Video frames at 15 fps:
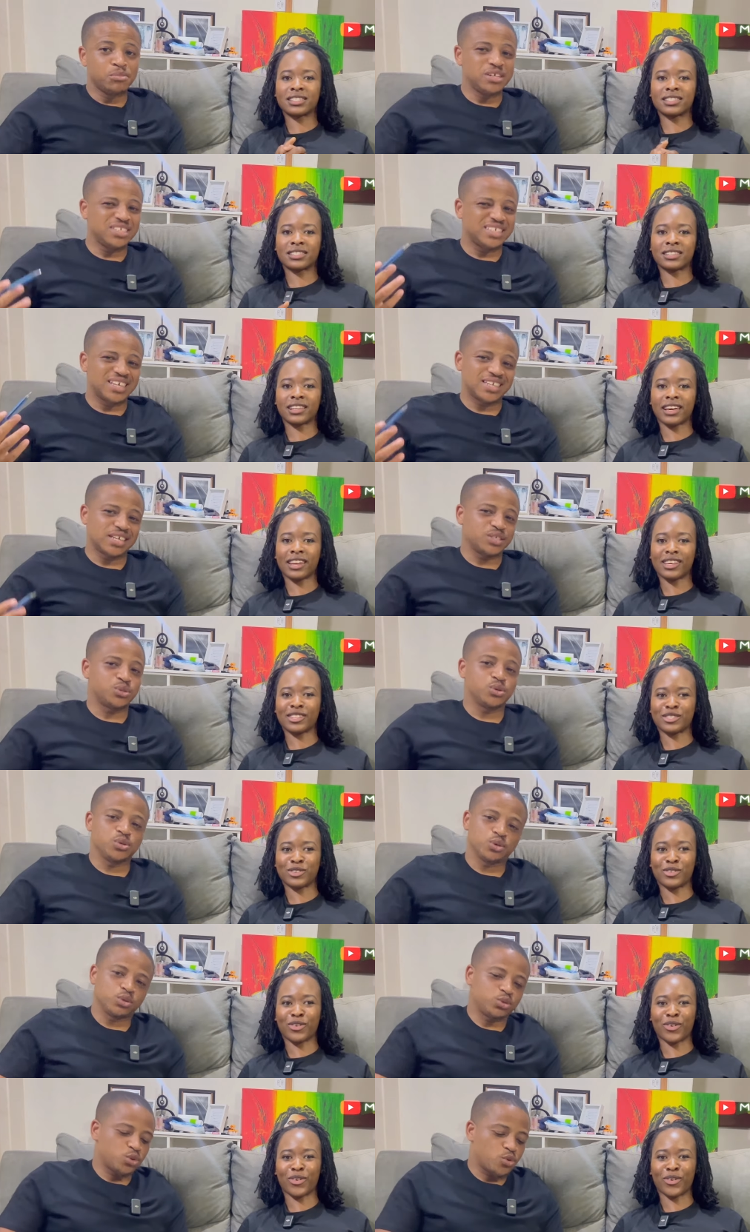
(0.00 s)
Speaker 1: please get us, us, on
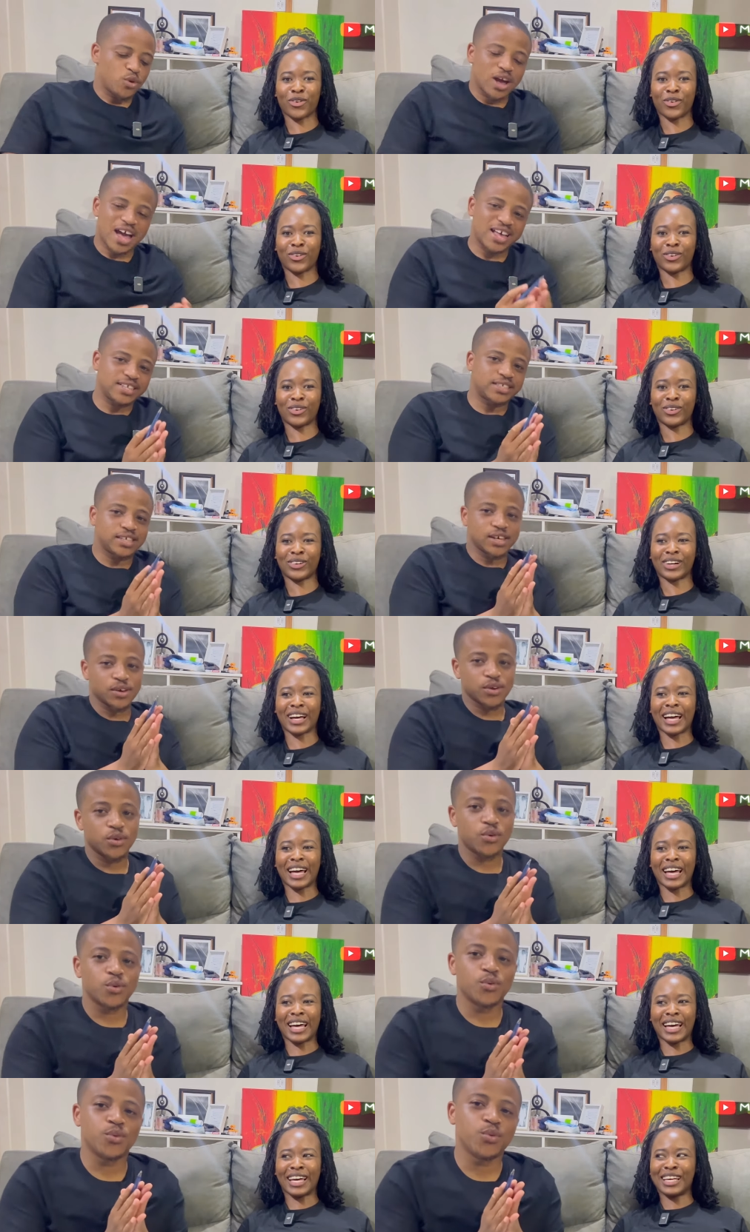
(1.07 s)
your know. show. We're asking.
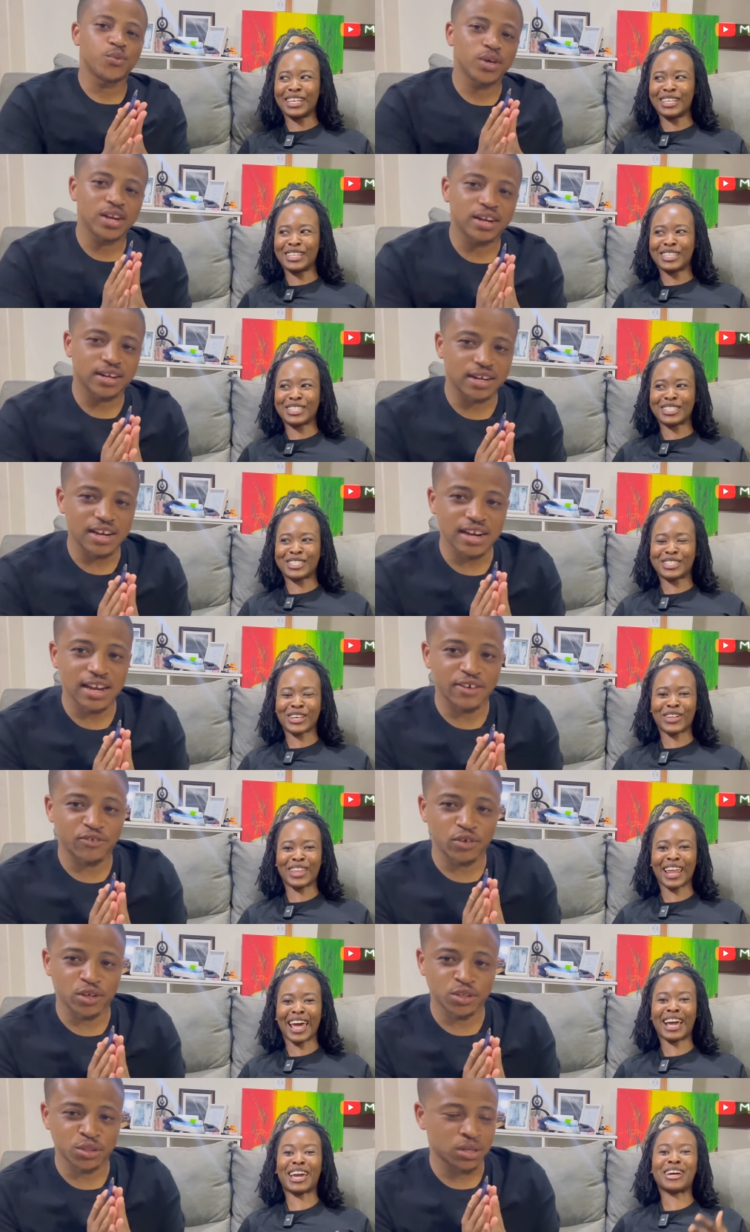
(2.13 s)
We'll really so
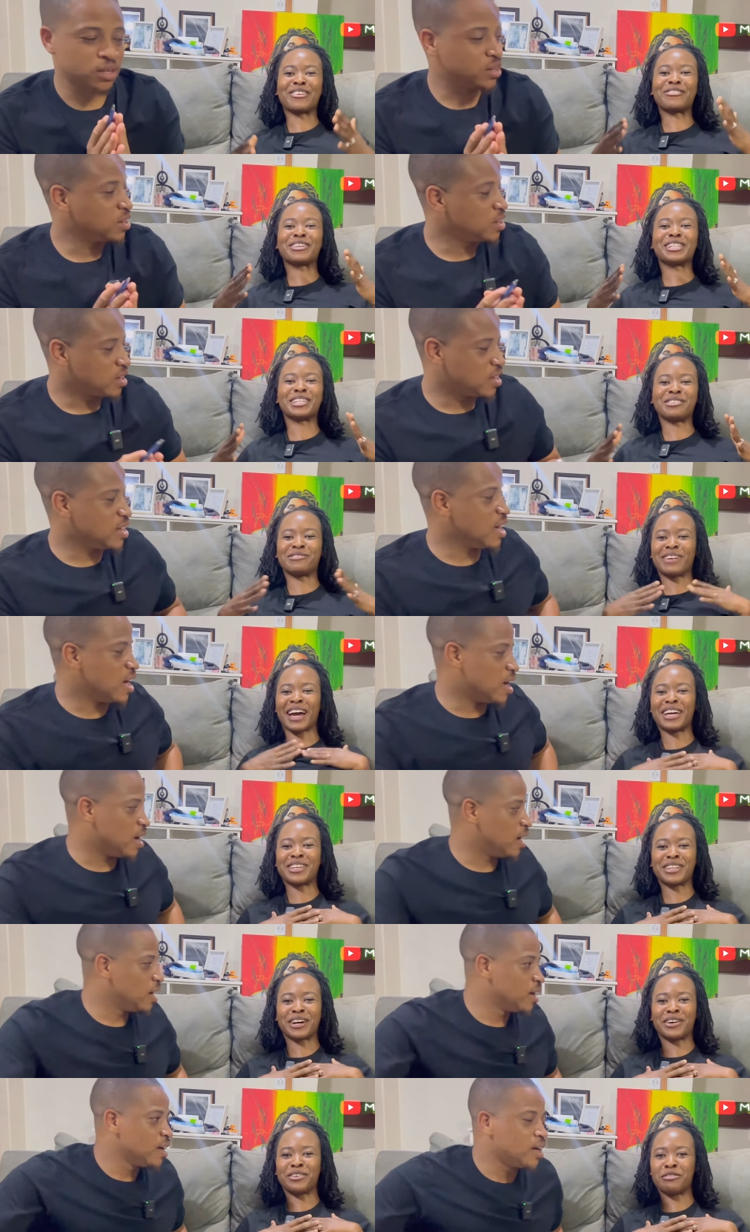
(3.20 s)
that I can really yeah.
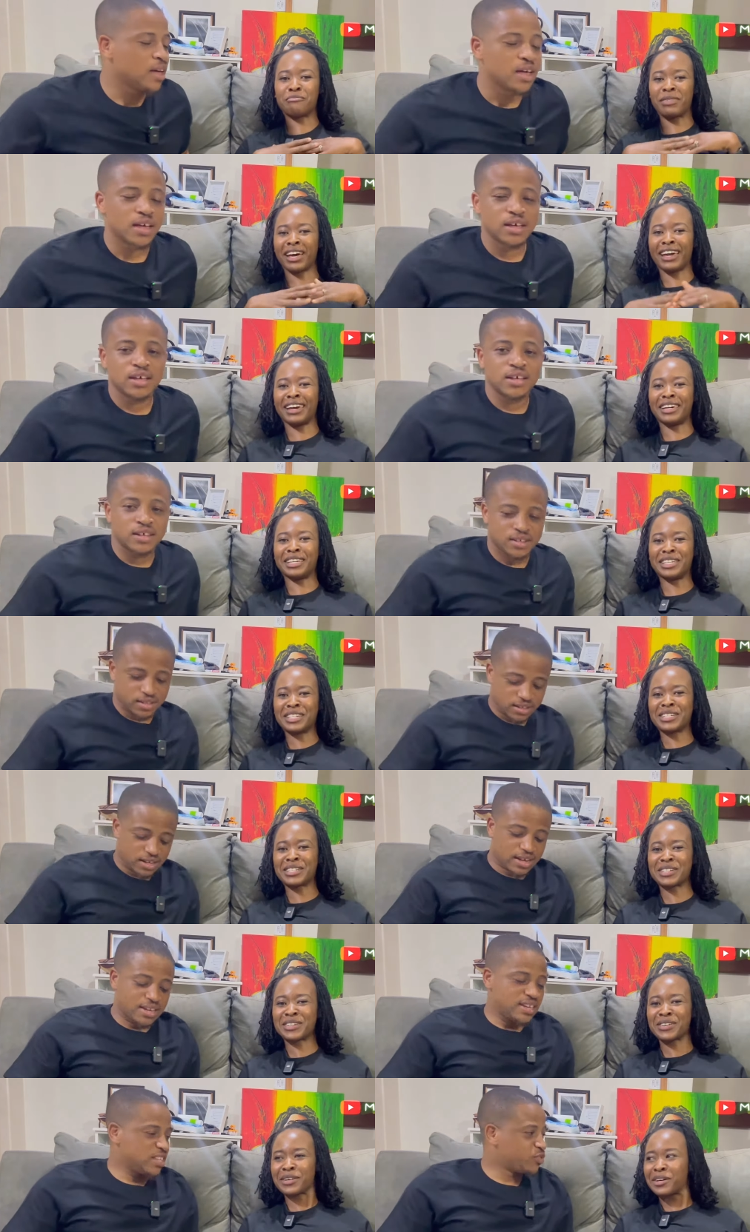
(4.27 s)
find out my.
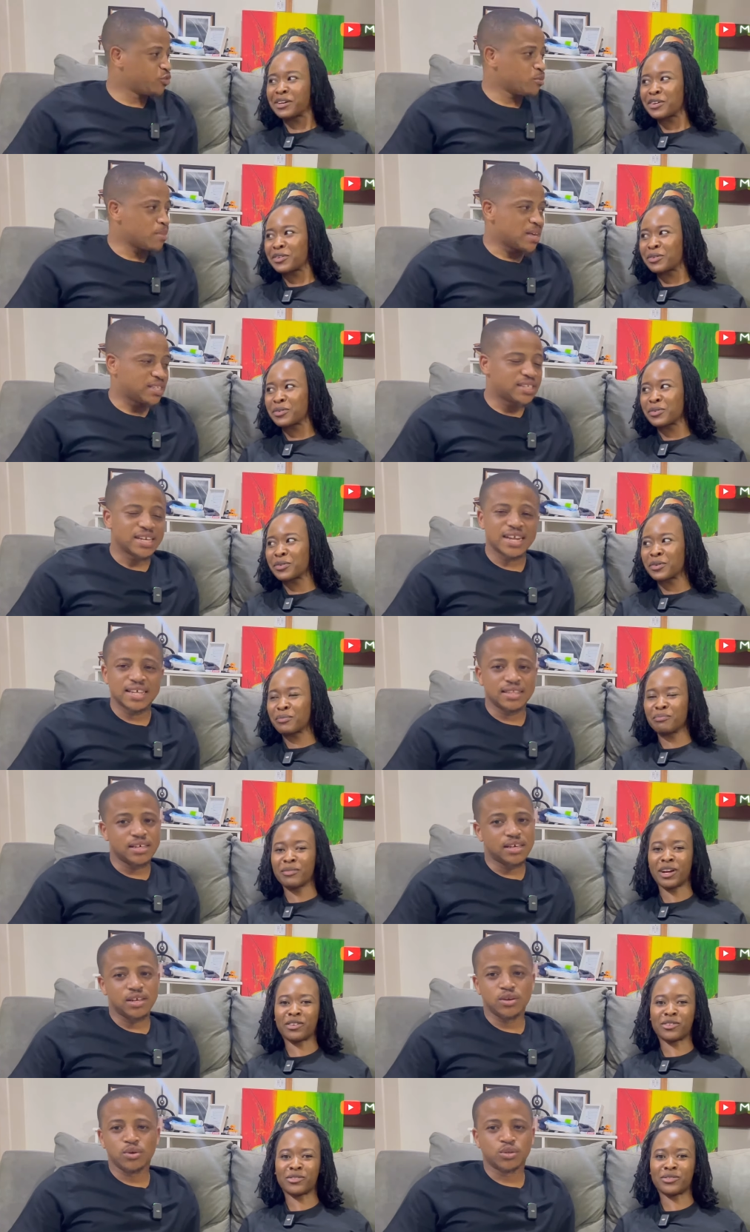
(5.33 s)
And as for my son, I
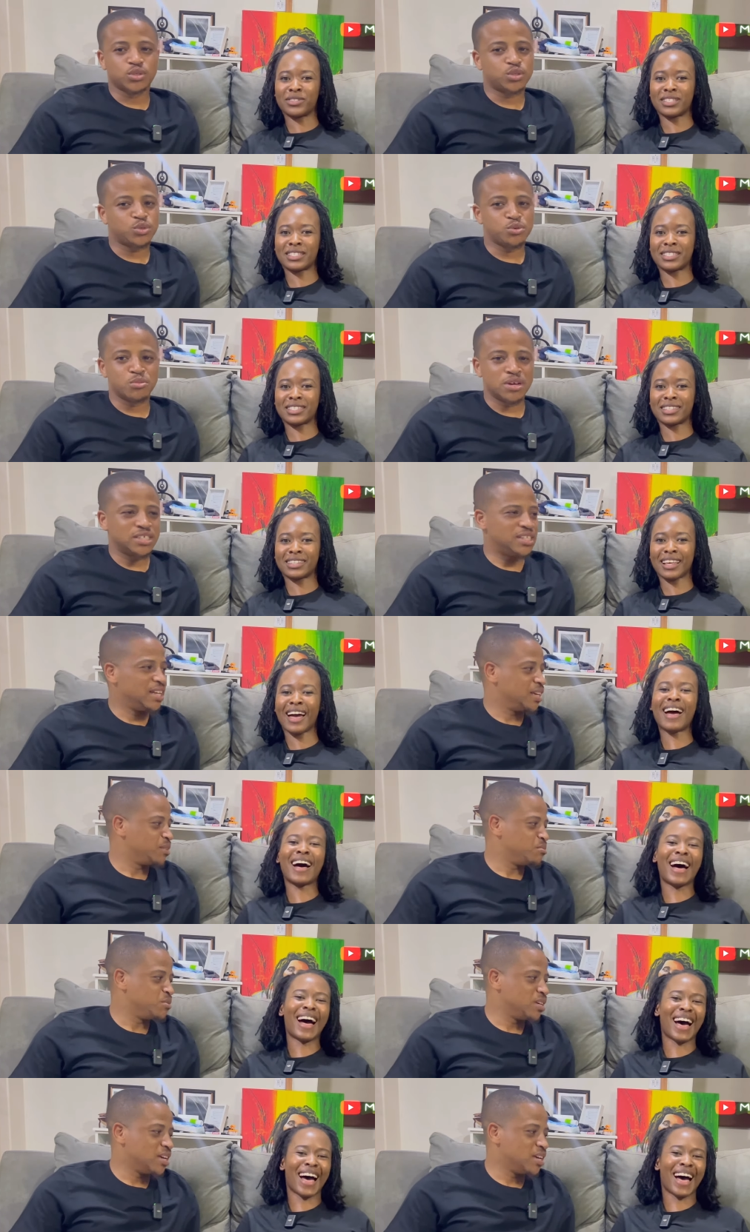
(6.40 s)
think he roots. looks too much like me.